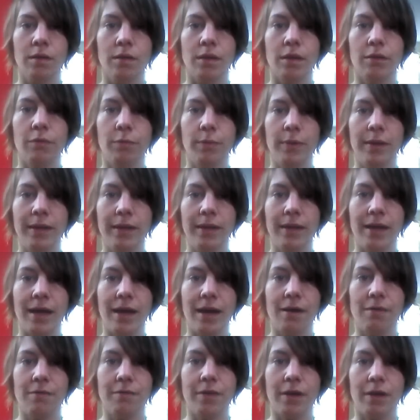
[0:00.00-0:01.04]
If we didn't
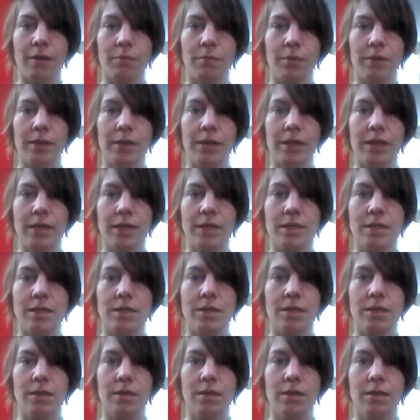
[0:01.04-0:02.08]
have that release,